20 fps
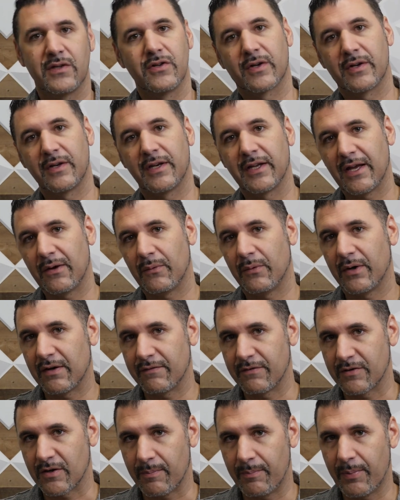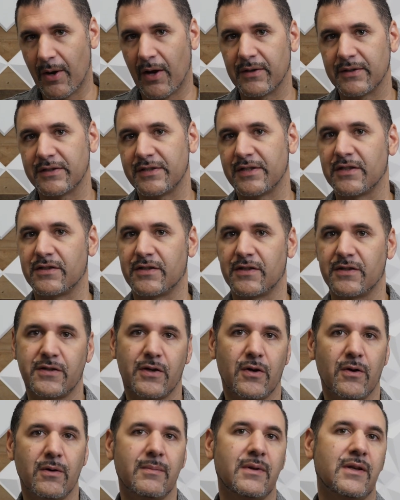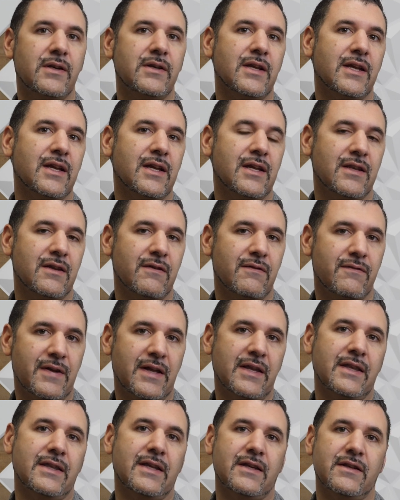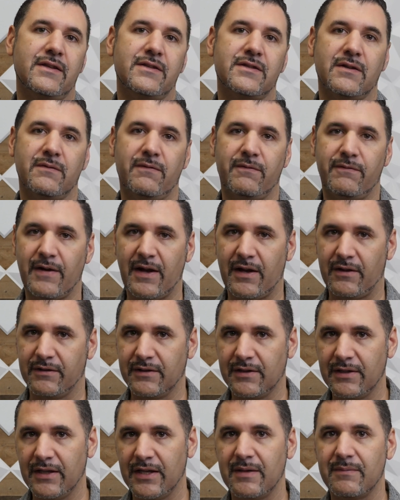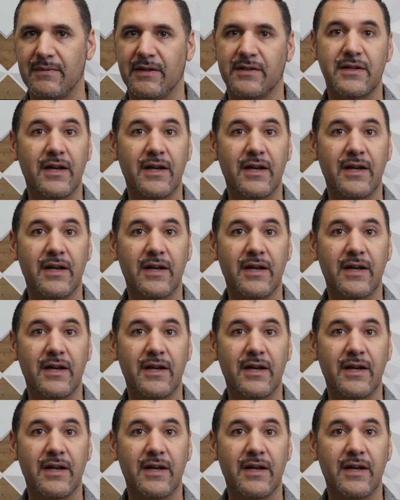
You're going to get whatever your policy is determined in the event that it's a filed claim that's